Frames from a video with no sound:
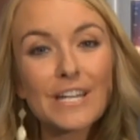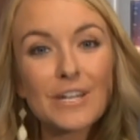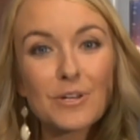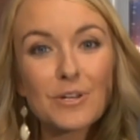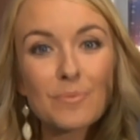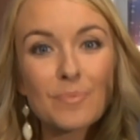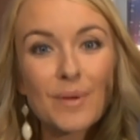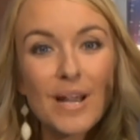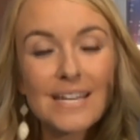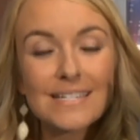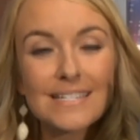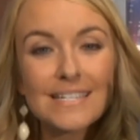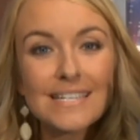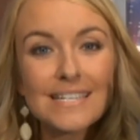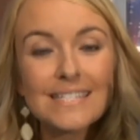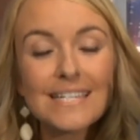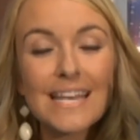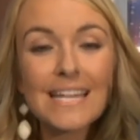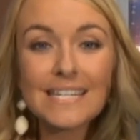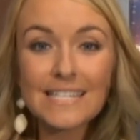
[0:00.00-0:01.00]
and
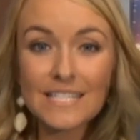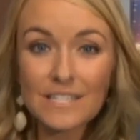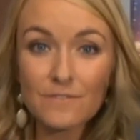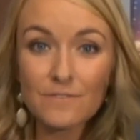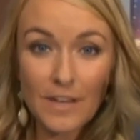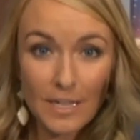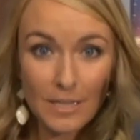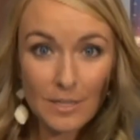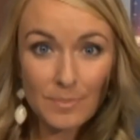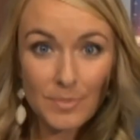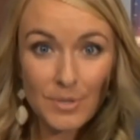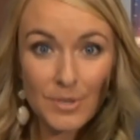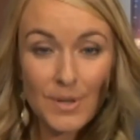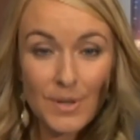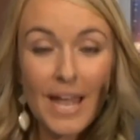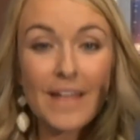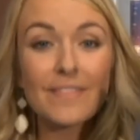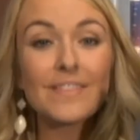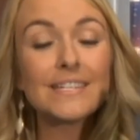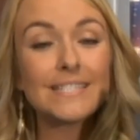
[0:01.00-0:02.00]
Enterprises and is
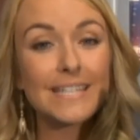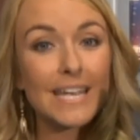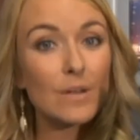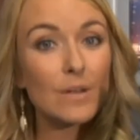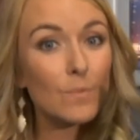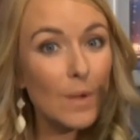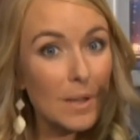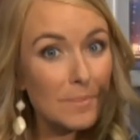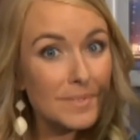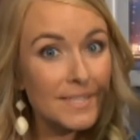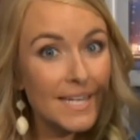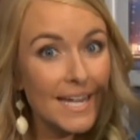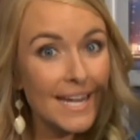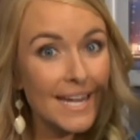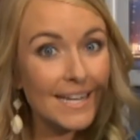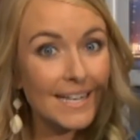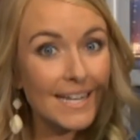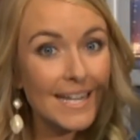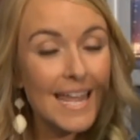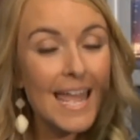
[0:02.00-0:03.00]
available at the Tate
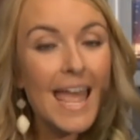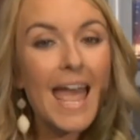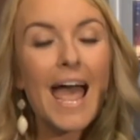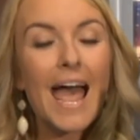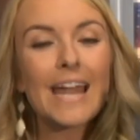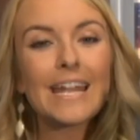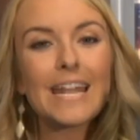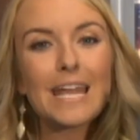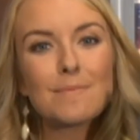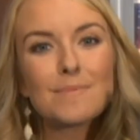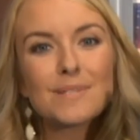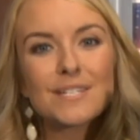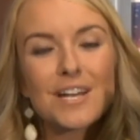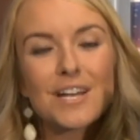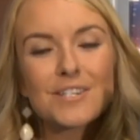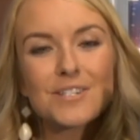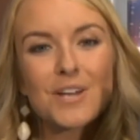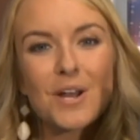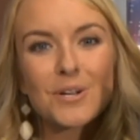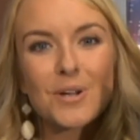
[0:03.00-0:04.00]
website, at
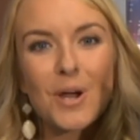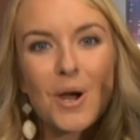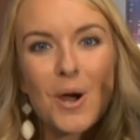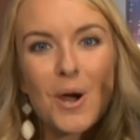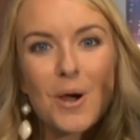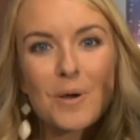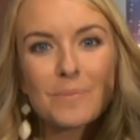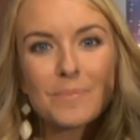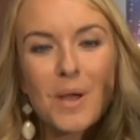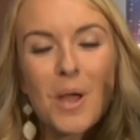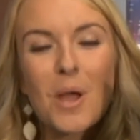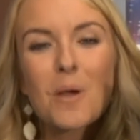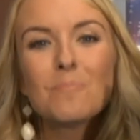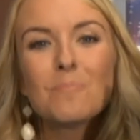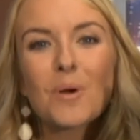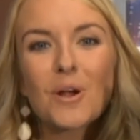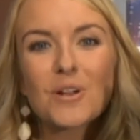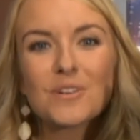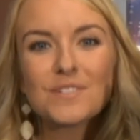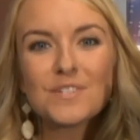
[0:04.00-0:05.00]
Amazon.com,
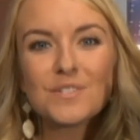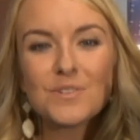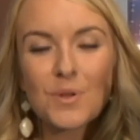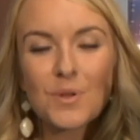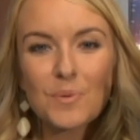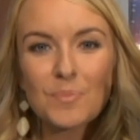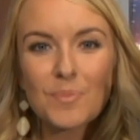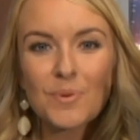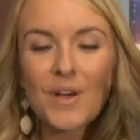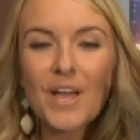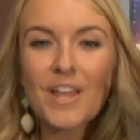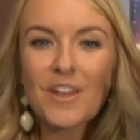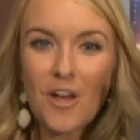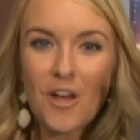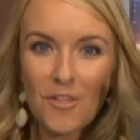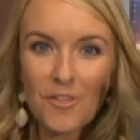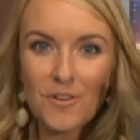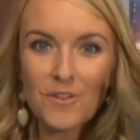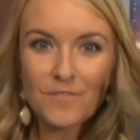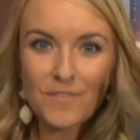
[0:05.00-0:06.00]
Barnes & Noble, and
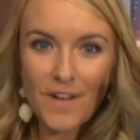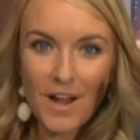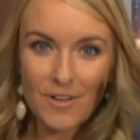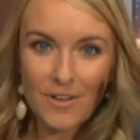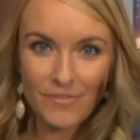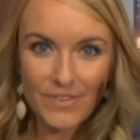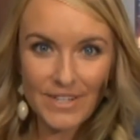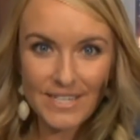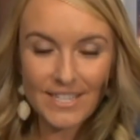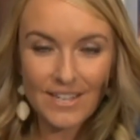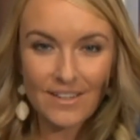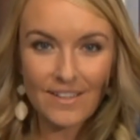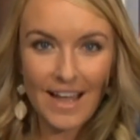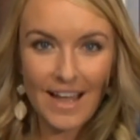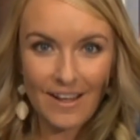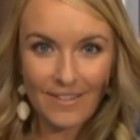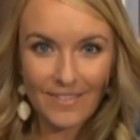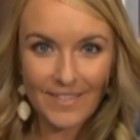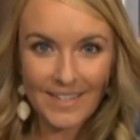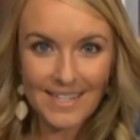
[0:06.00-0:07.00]
other fine retail
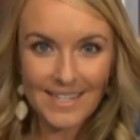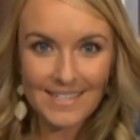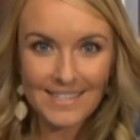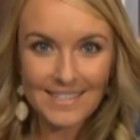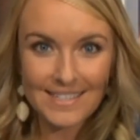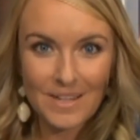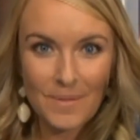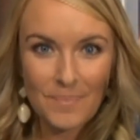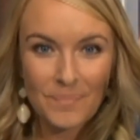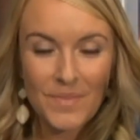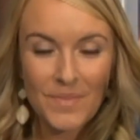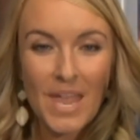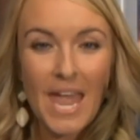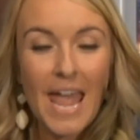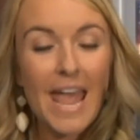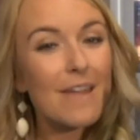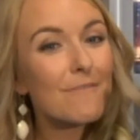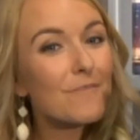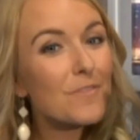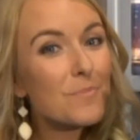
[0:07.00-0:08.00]
outlets.
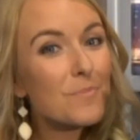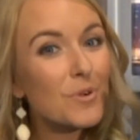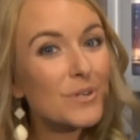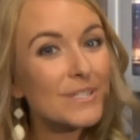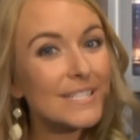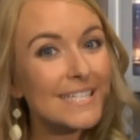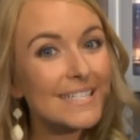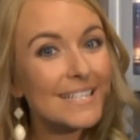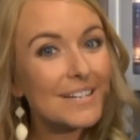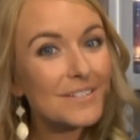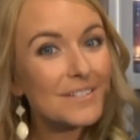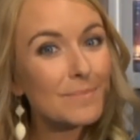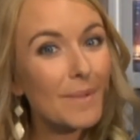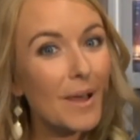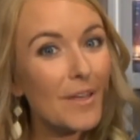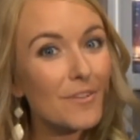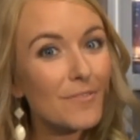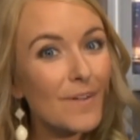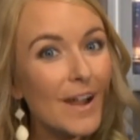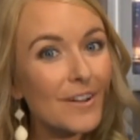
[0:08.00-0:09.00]
And for more details
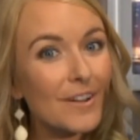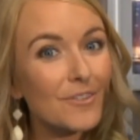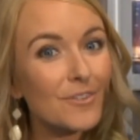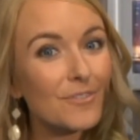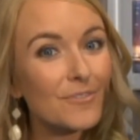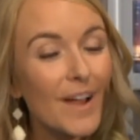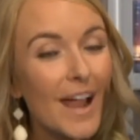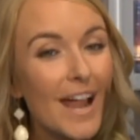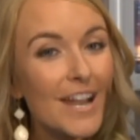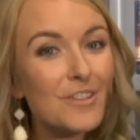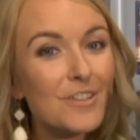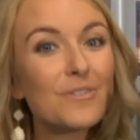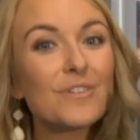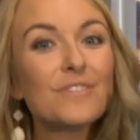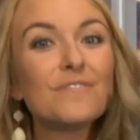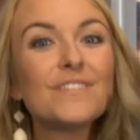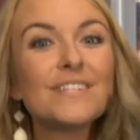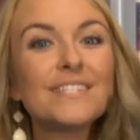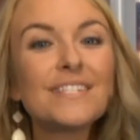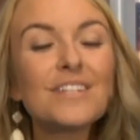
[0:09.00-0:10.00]
about The Radical Ride, you
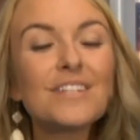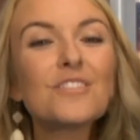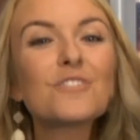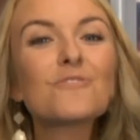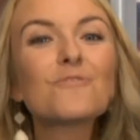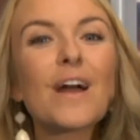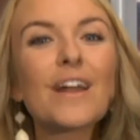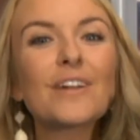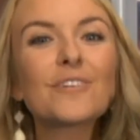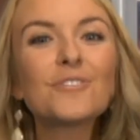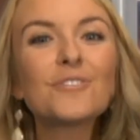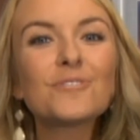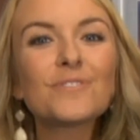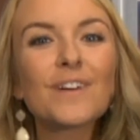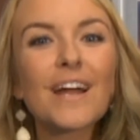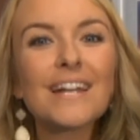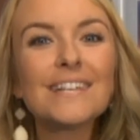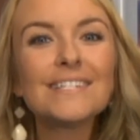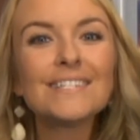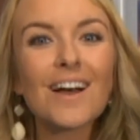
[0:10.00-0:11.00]
can visit
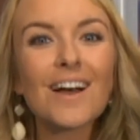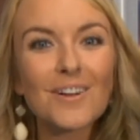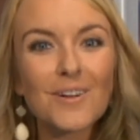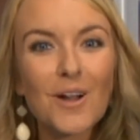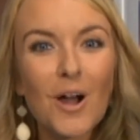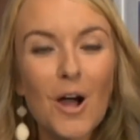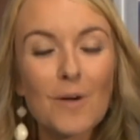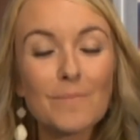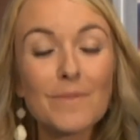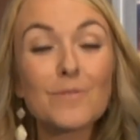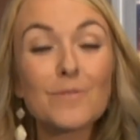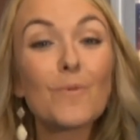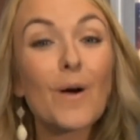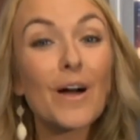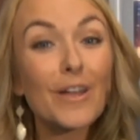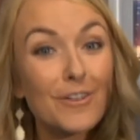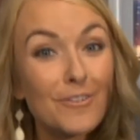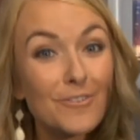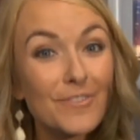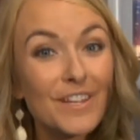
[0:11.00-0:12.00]
theradicalride.com, and
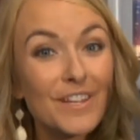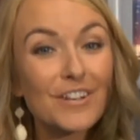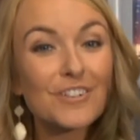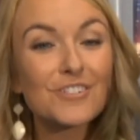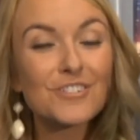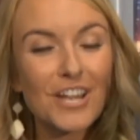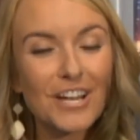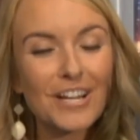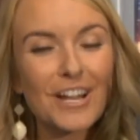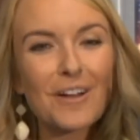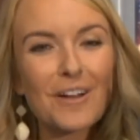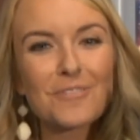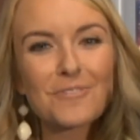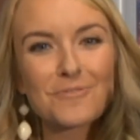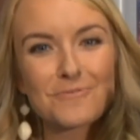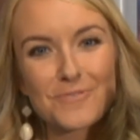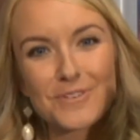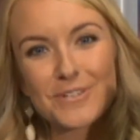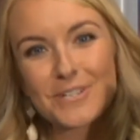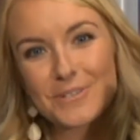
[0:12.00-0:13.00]
while you're there, check out
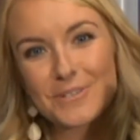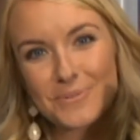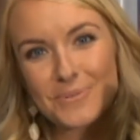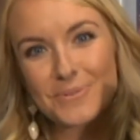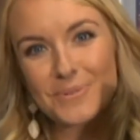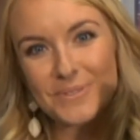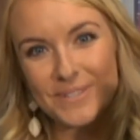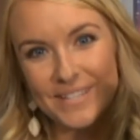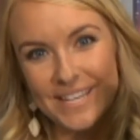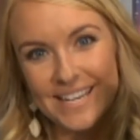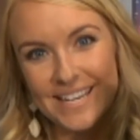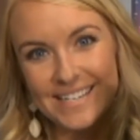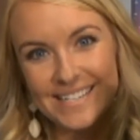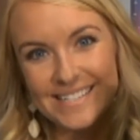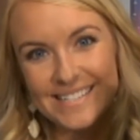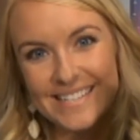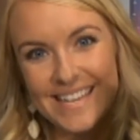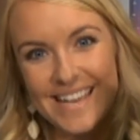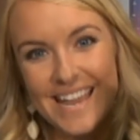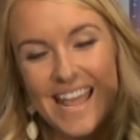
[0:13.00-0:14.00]
the really cool
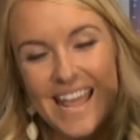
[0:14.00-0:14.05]
links.